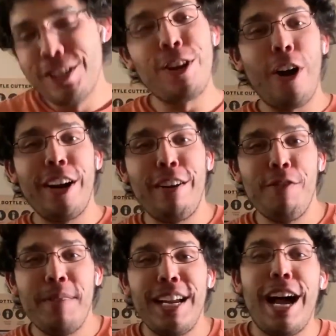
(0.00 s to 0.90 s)
So alright
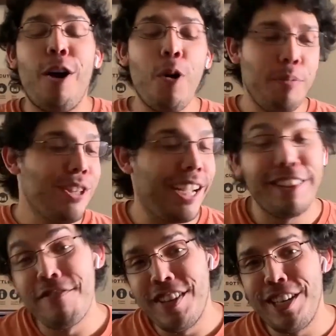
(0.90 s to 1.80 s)
everybody, I hope you
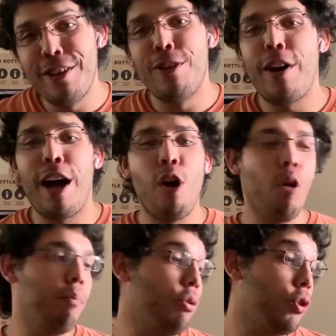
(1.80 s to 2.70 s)
liked the video. I
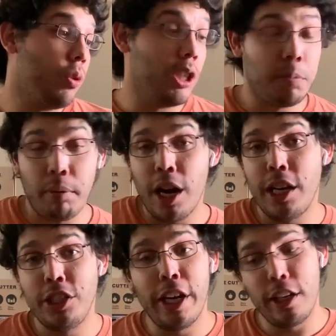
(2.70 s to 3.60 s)
hope you enjoyed this
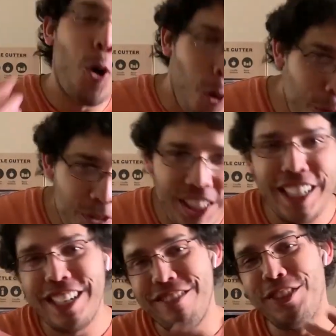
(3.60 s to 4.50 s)
project.
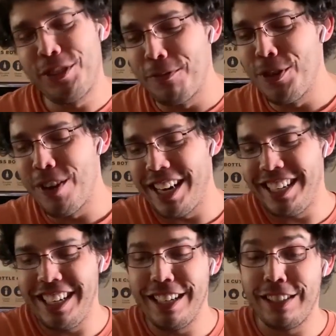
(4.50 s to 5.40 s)
Hopefully it gives you some new
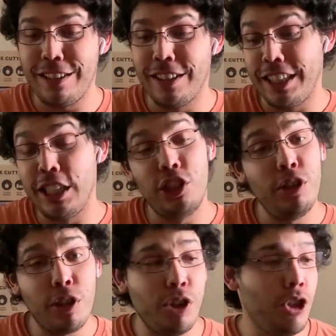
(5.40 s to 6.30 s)
ideas on things
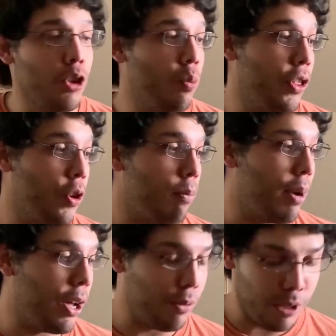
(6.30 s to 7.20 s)
you can do with your
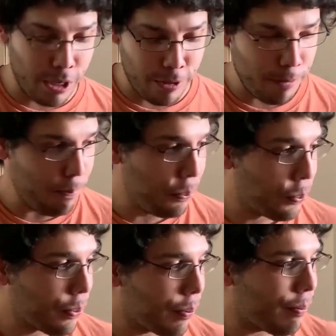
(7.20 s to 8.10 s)
bottle cutter.
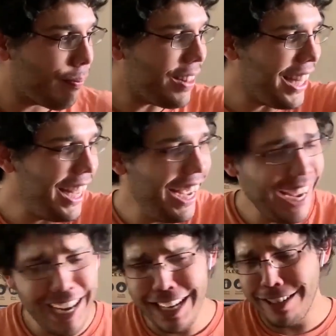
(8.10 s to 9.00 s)

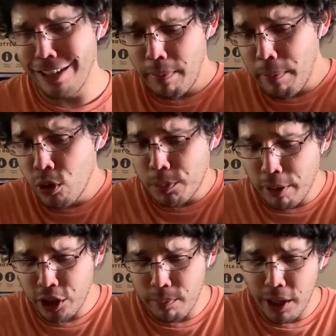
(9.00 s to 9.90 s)
And maybe we'll
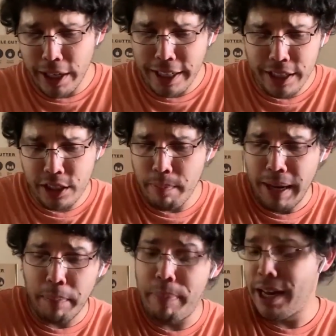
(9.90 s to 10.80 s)
spark some other ideas to
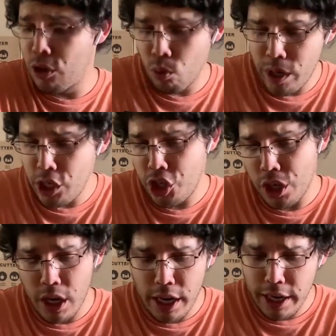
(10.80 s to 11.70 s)
make better wind
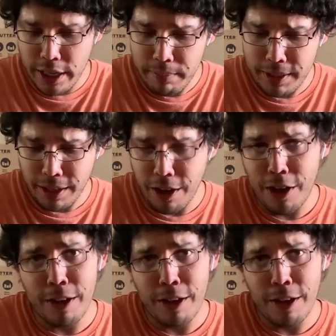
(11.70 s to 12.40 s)
chimes,